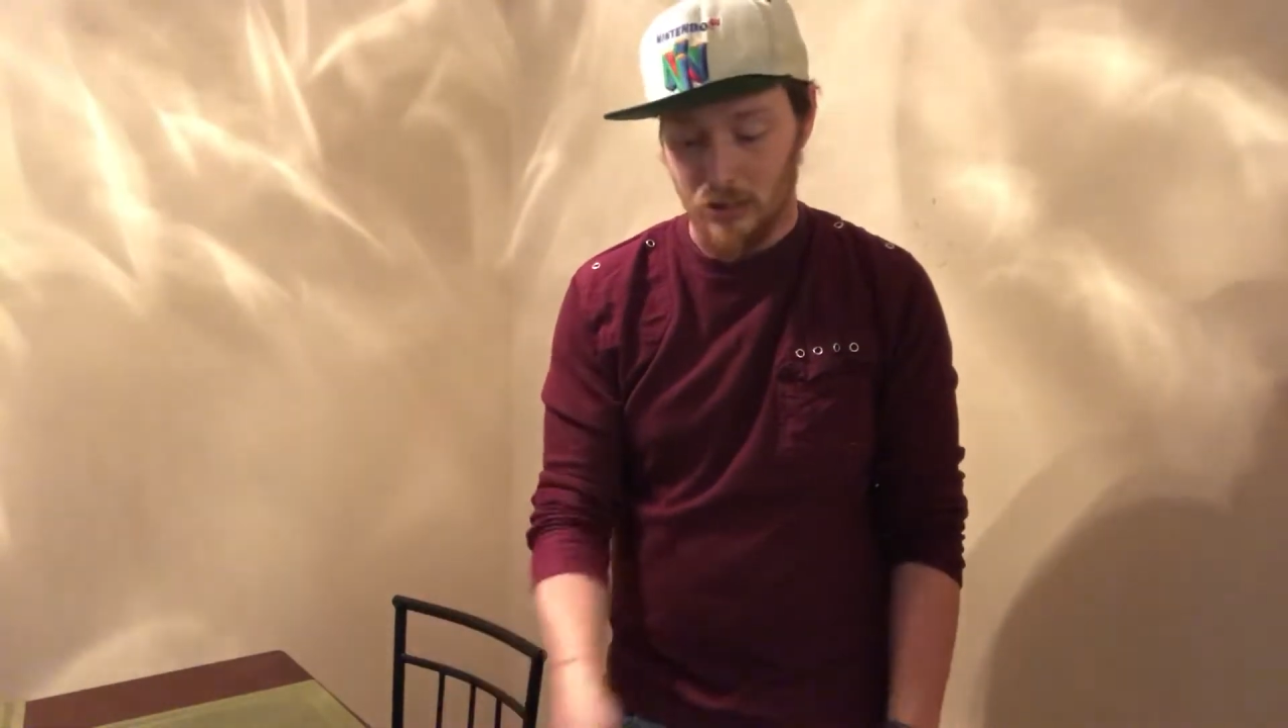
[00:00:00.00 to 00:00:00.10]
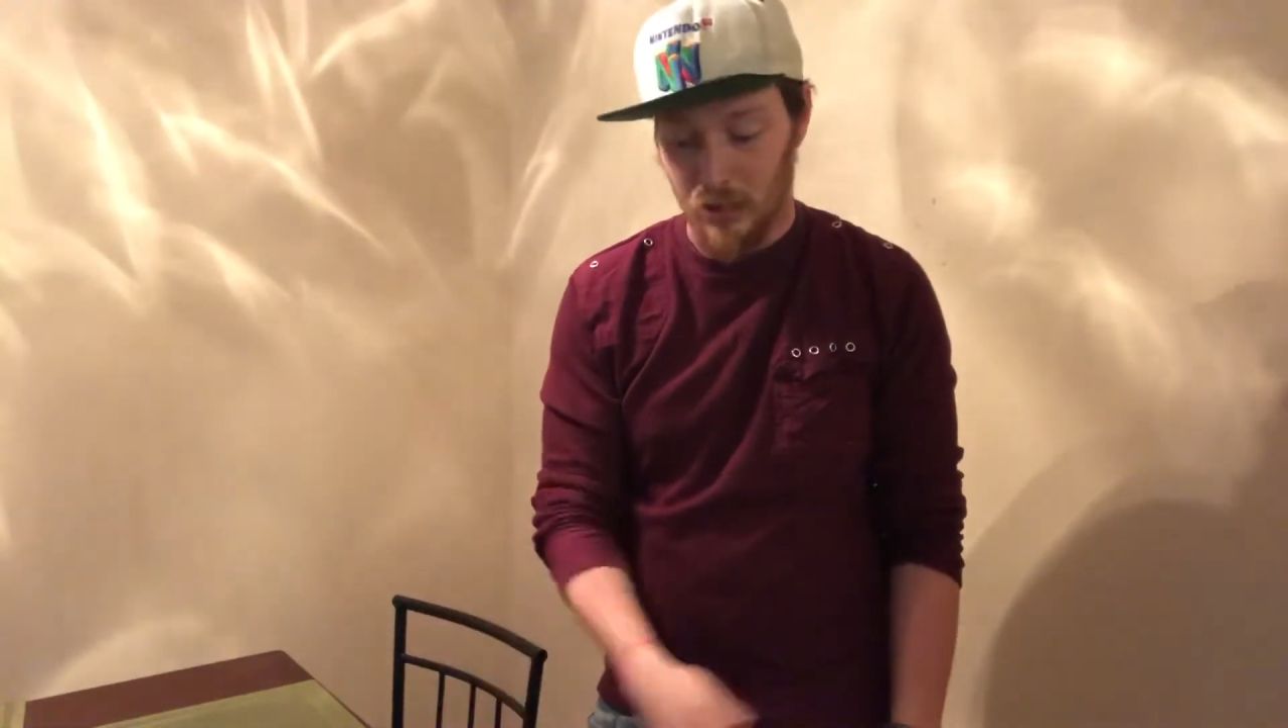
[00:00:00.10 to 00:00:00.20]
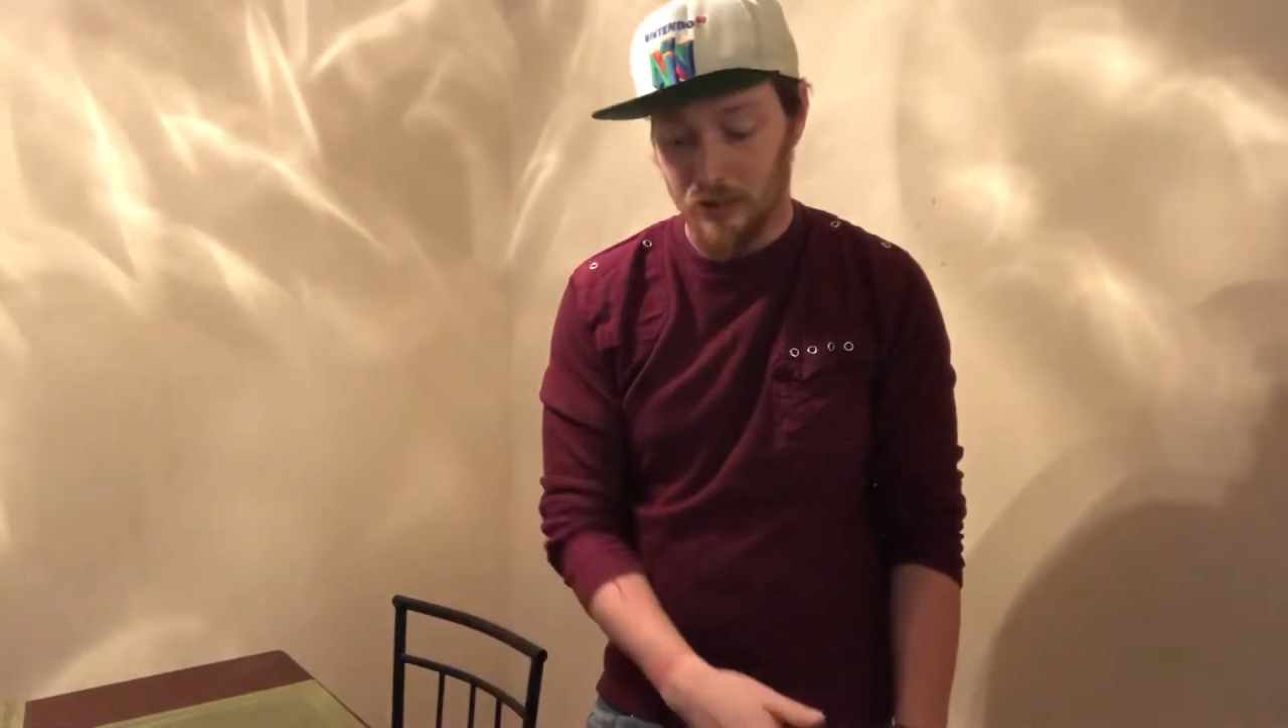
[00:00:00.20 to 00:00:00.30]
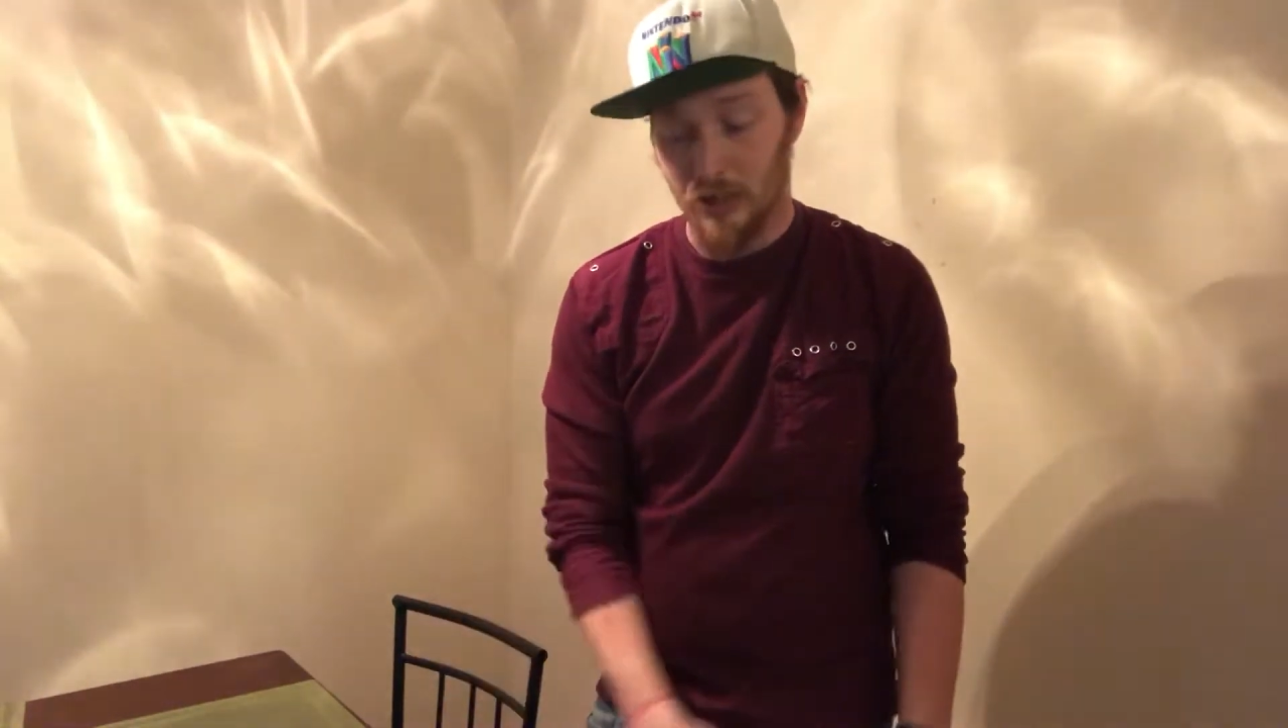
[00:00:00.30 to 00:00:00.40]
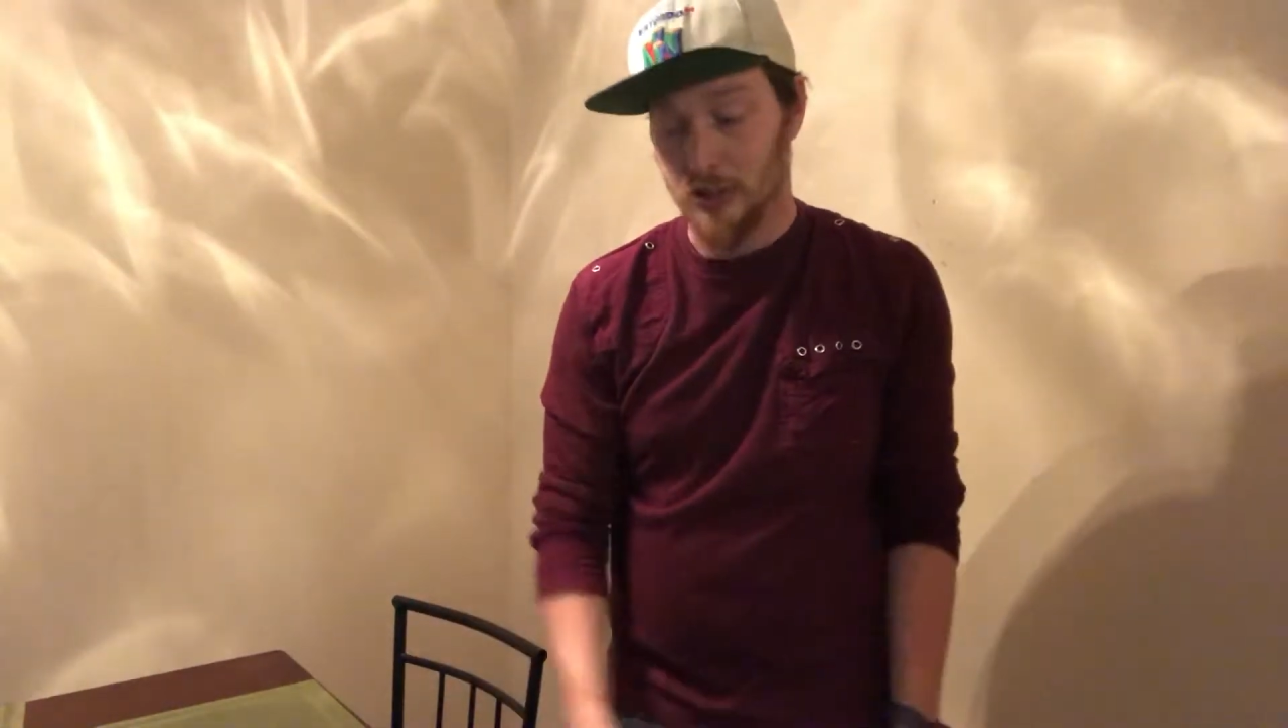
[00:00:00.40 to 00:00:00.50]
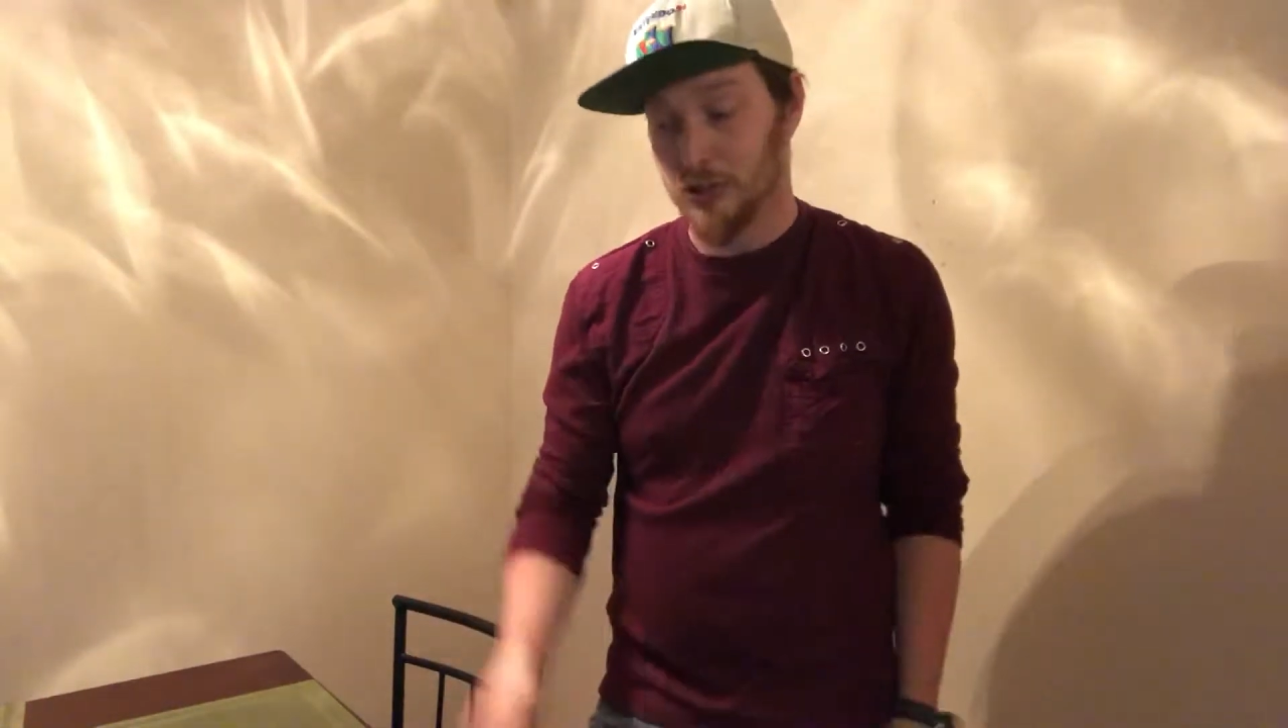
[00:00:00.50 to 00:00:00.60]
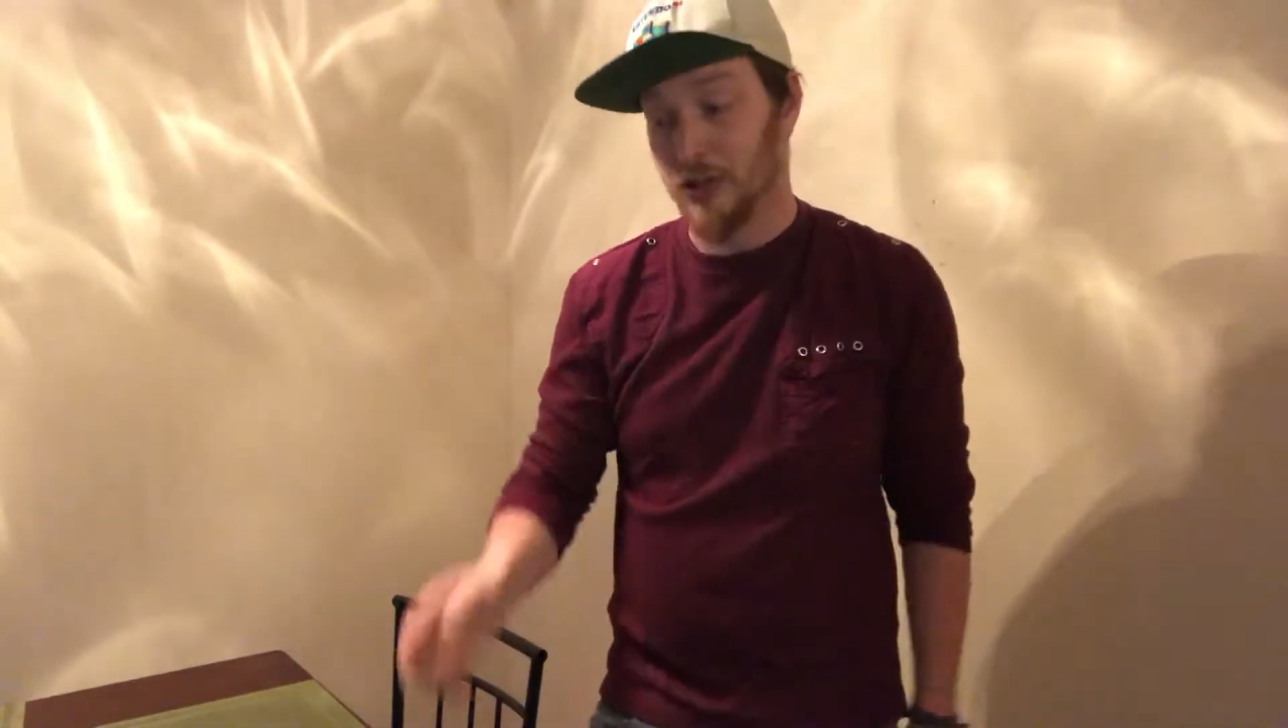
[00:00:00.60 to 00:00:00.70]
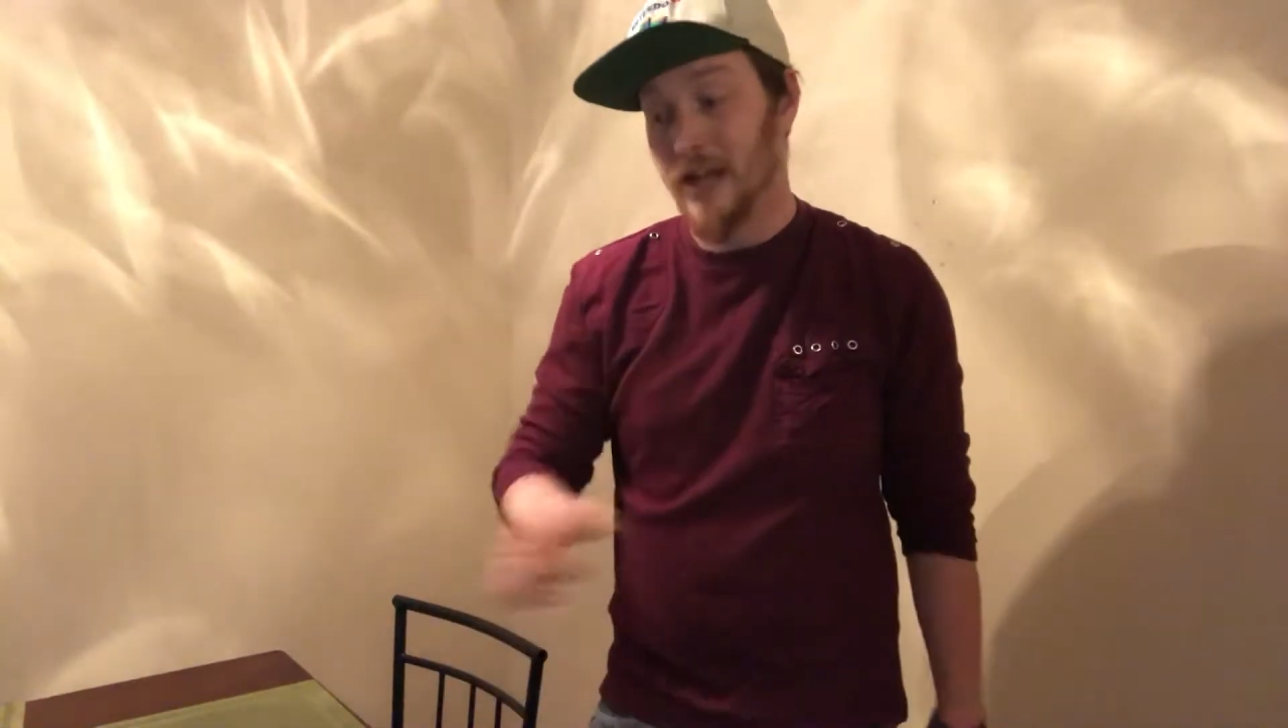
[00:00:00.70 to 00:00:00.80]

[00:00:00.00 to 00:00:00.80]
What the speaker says: a deduction,